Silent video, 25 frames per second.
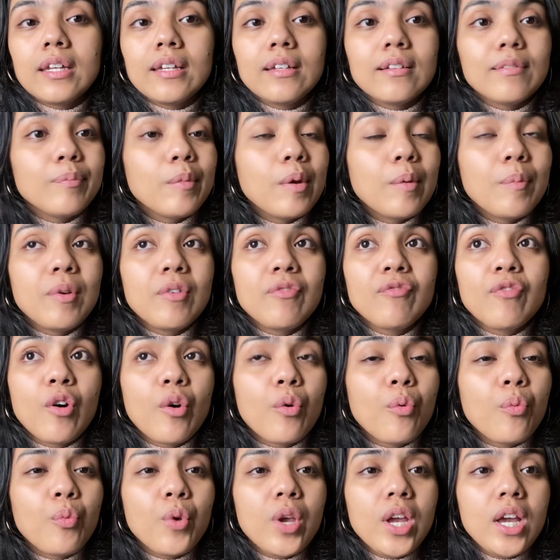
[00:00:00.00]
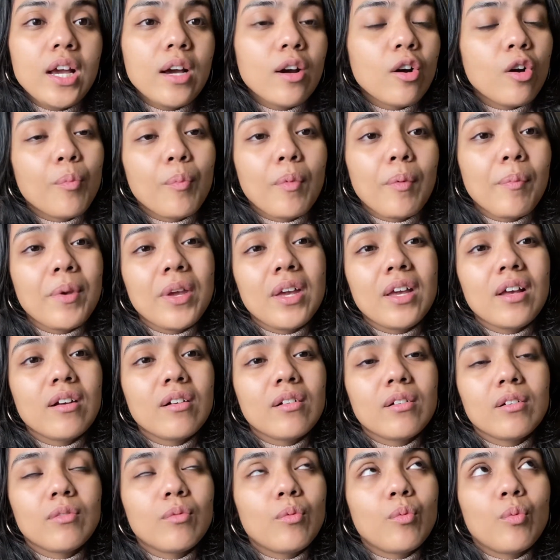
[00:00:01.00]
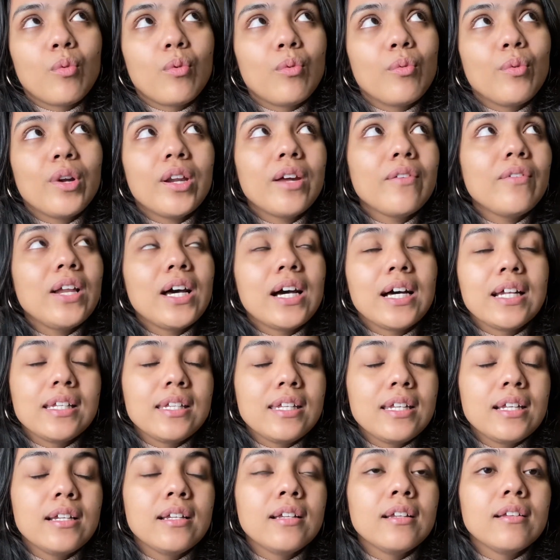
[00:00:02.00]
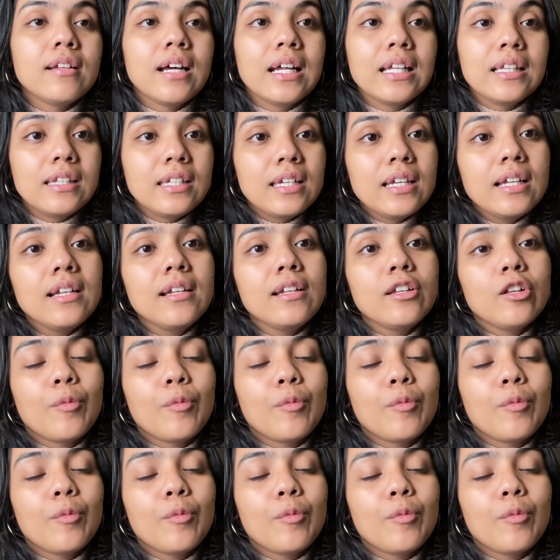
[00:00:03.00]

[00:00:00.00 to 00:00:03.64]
maybe for a week or maybe whatever until